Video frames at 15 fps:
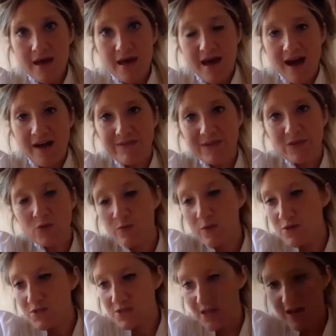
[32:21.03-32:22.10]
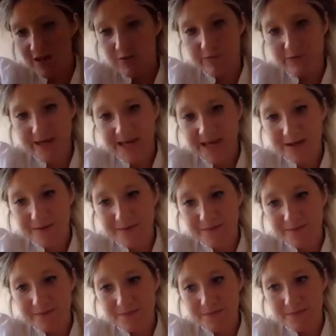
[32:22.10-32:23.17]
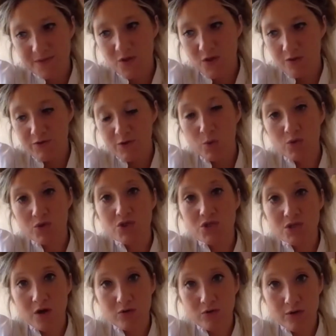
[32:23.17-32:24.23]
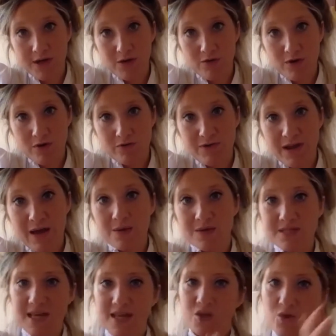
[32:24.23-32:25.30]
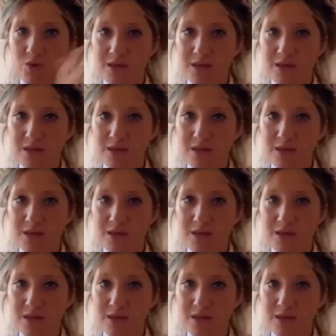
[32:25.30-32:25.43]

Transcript: And then almost kind of like, you know, if you want to start growing your own flowers, like, you know,